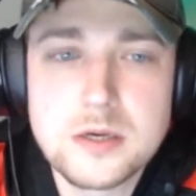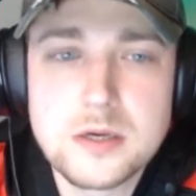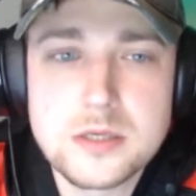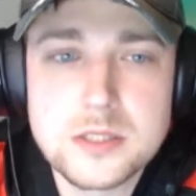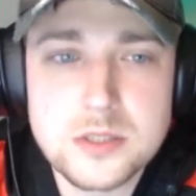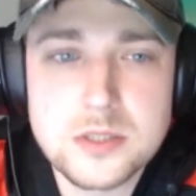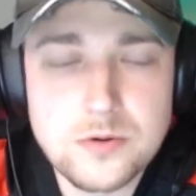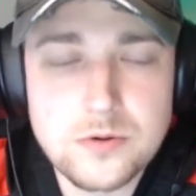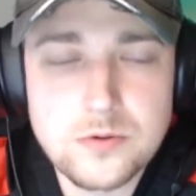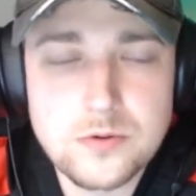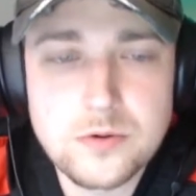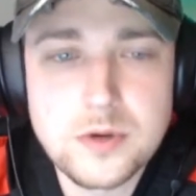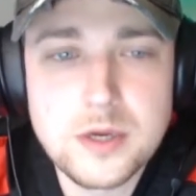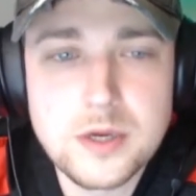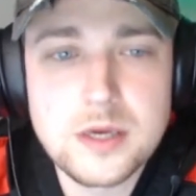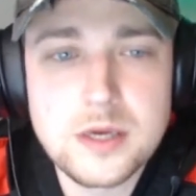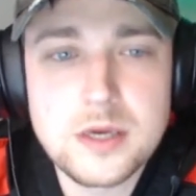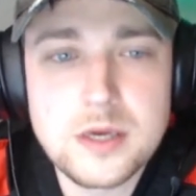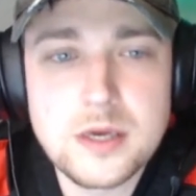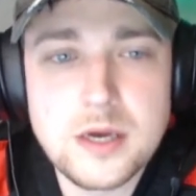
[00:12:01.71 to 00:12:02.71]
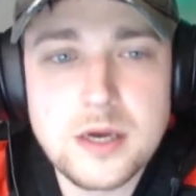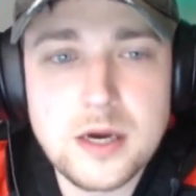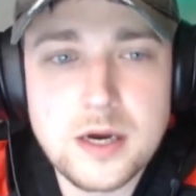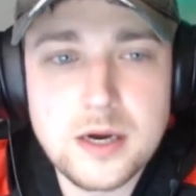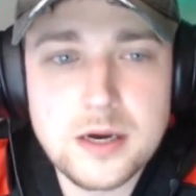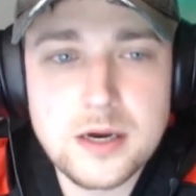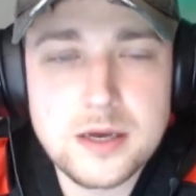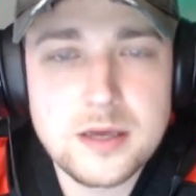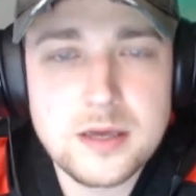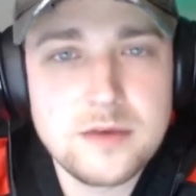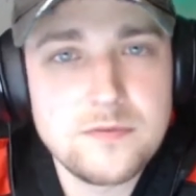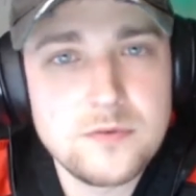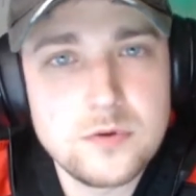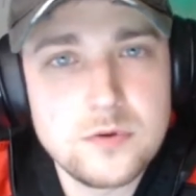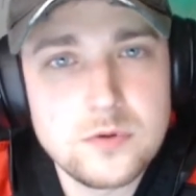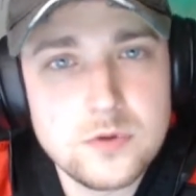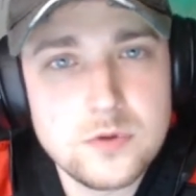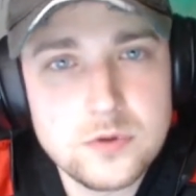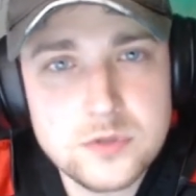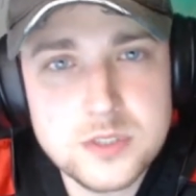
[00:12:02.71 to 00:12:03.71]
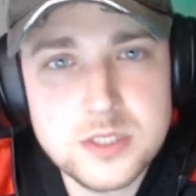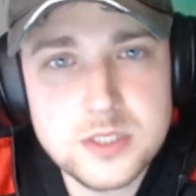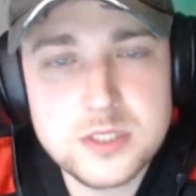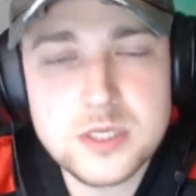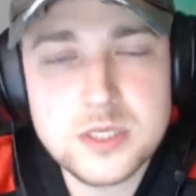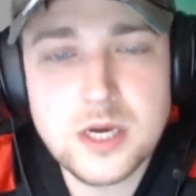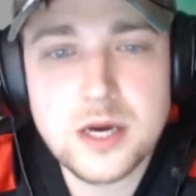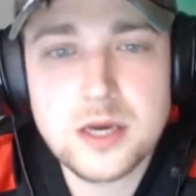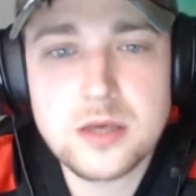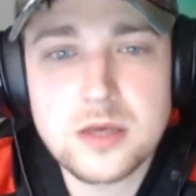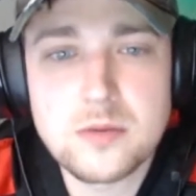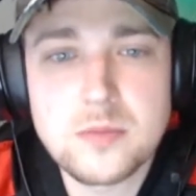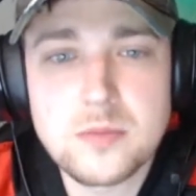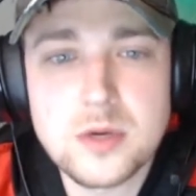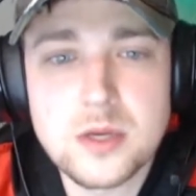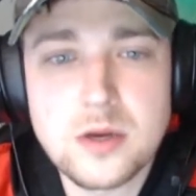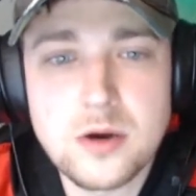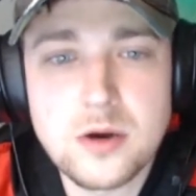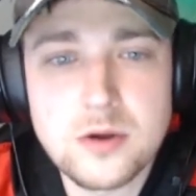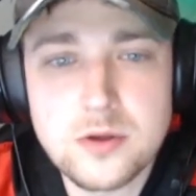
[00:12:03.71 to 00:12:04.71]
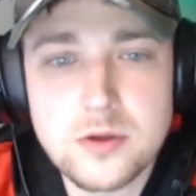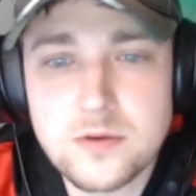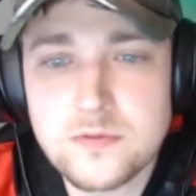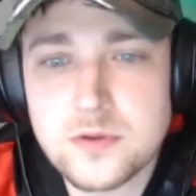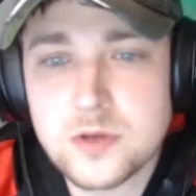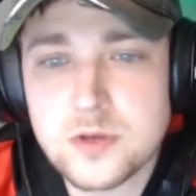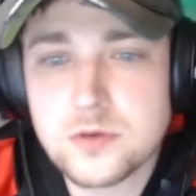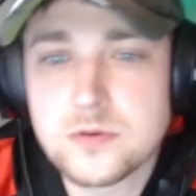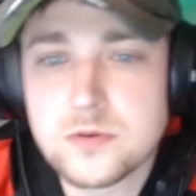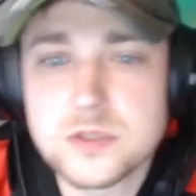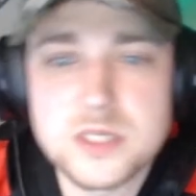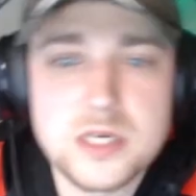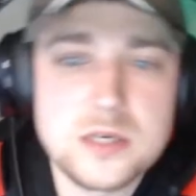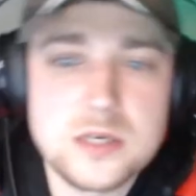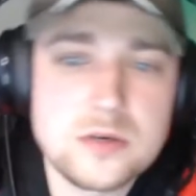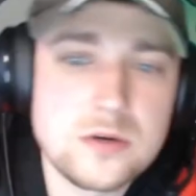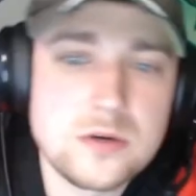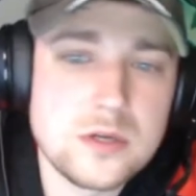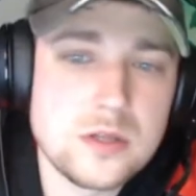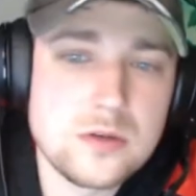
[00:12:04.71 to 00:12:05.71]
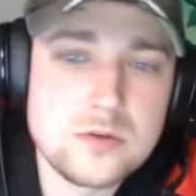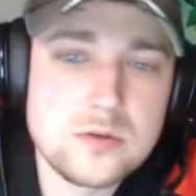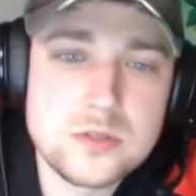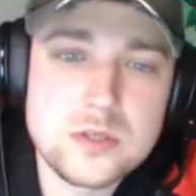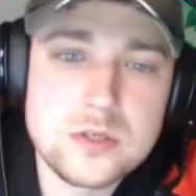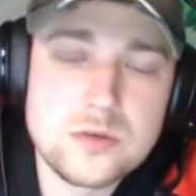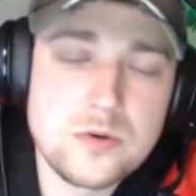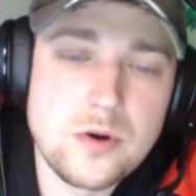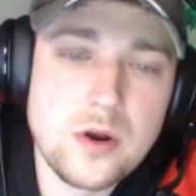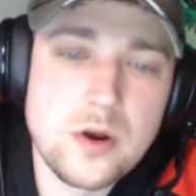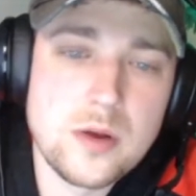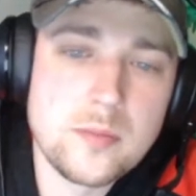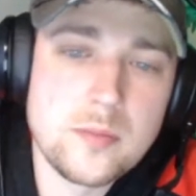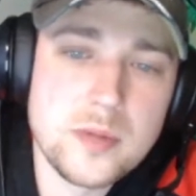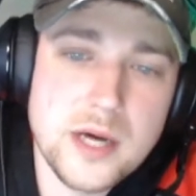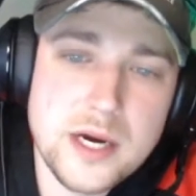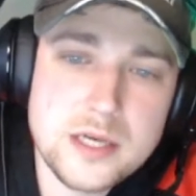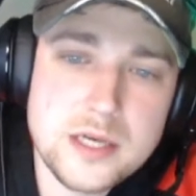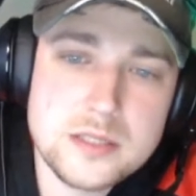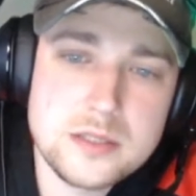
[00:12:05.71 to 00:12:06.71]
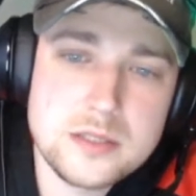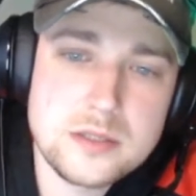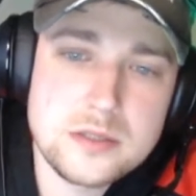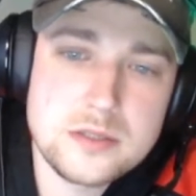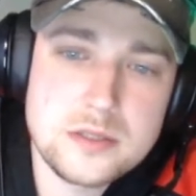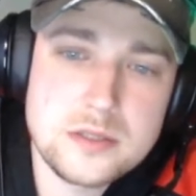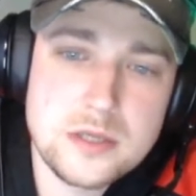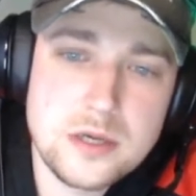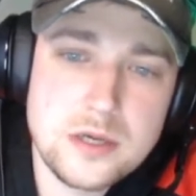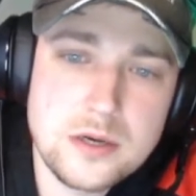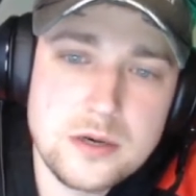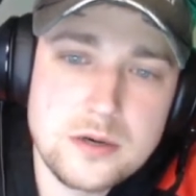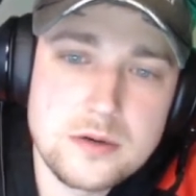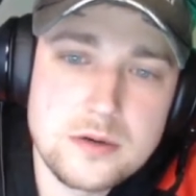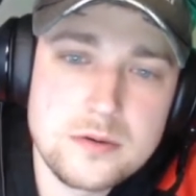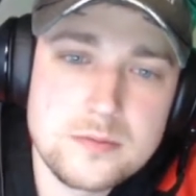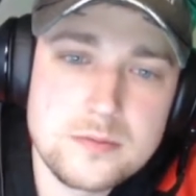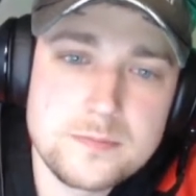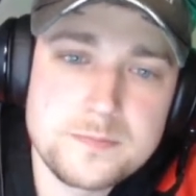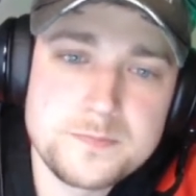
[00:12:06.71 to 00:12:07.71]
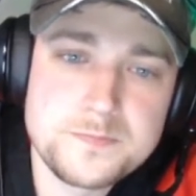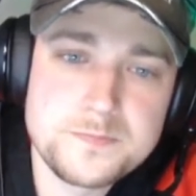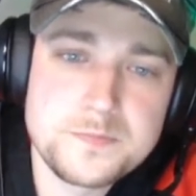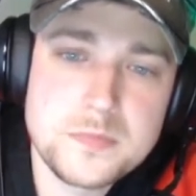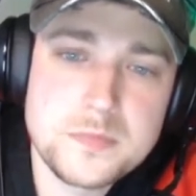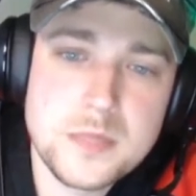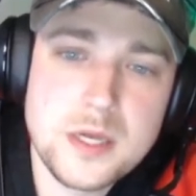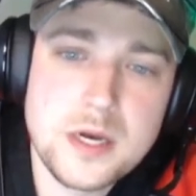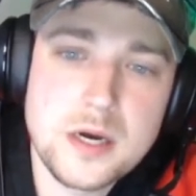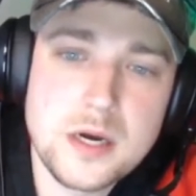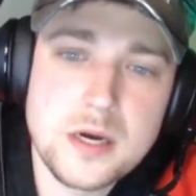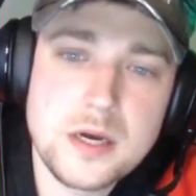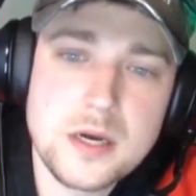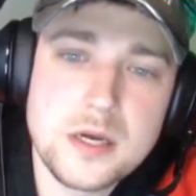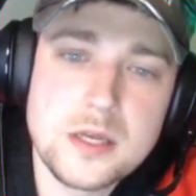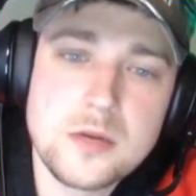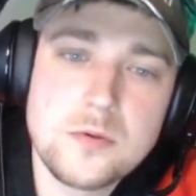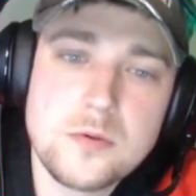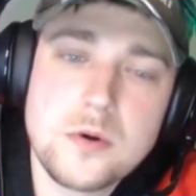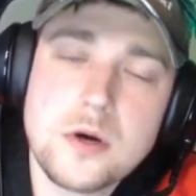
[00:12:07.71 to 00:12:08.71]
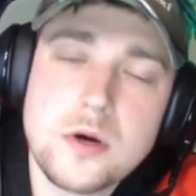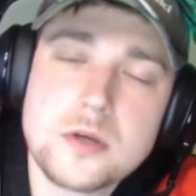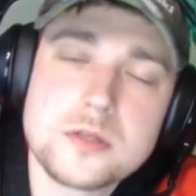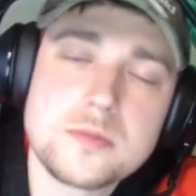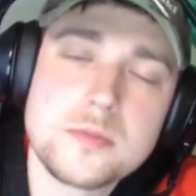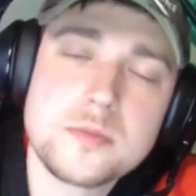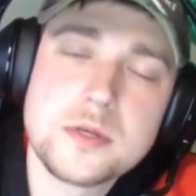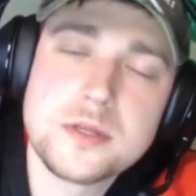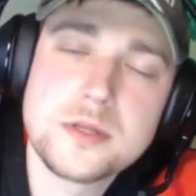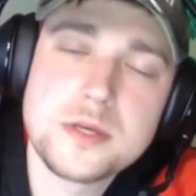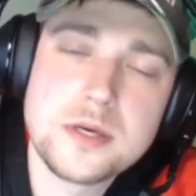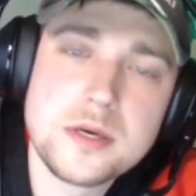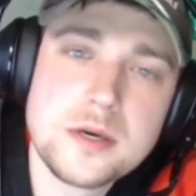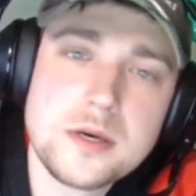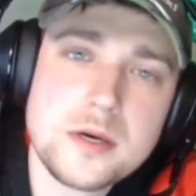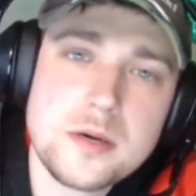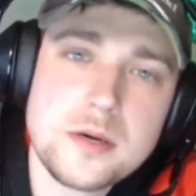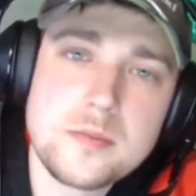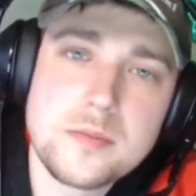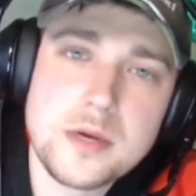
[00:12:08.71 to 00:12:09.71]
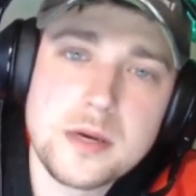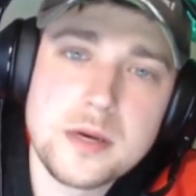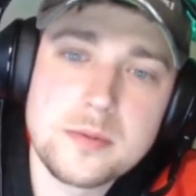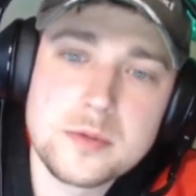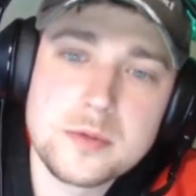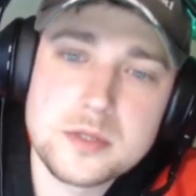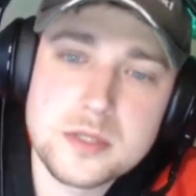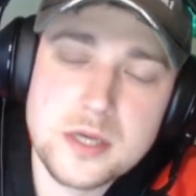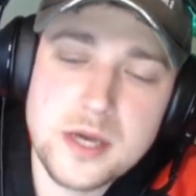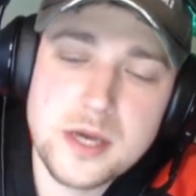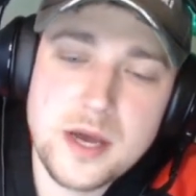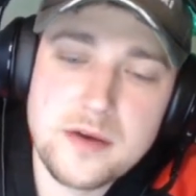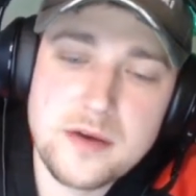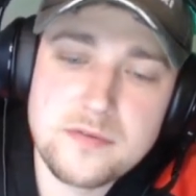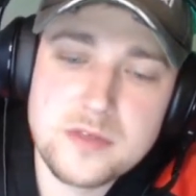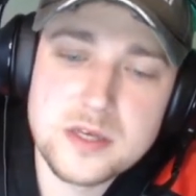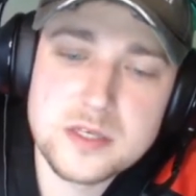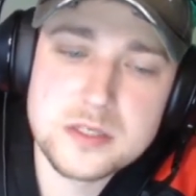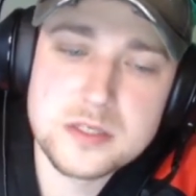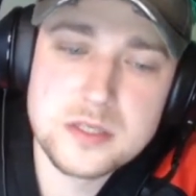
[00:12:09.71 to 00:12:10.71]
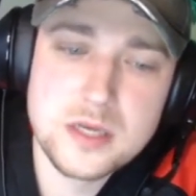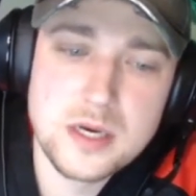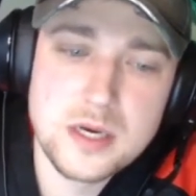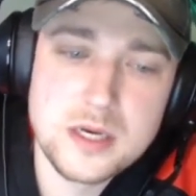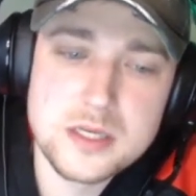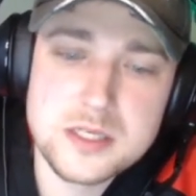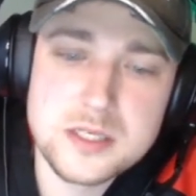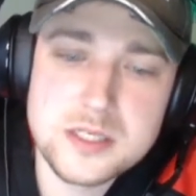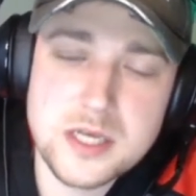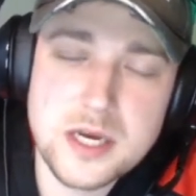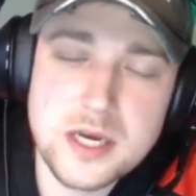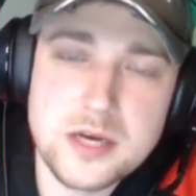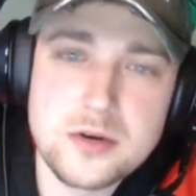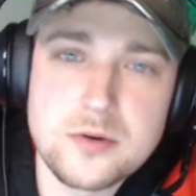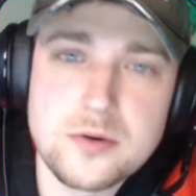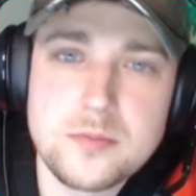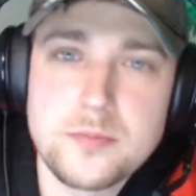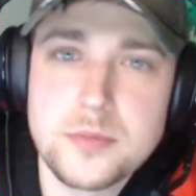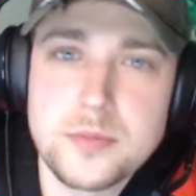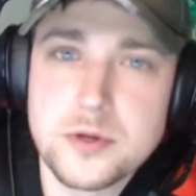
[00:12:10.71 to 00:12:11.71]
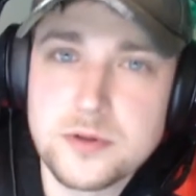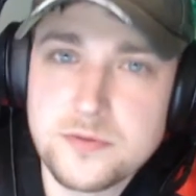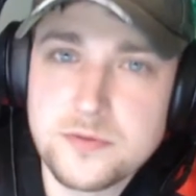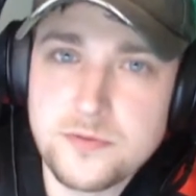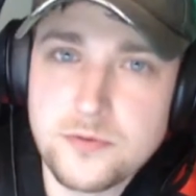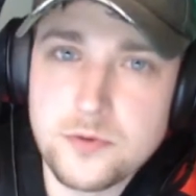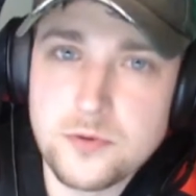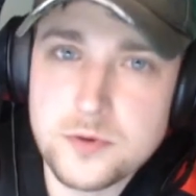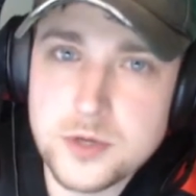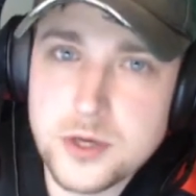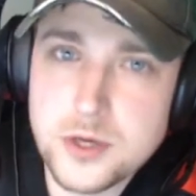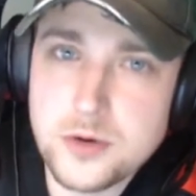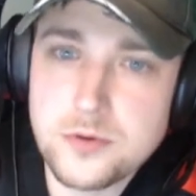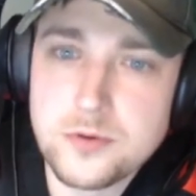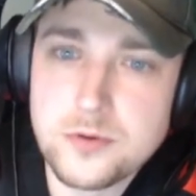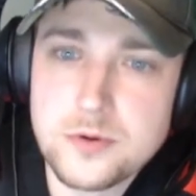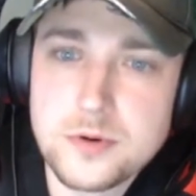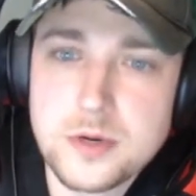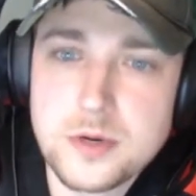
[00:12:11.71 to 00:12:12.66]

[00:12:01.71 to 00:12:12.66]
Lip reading: So if you use this document, all you have to do is enter in those two gray boxes here, and you will ultimately be able to have this cycle built for you.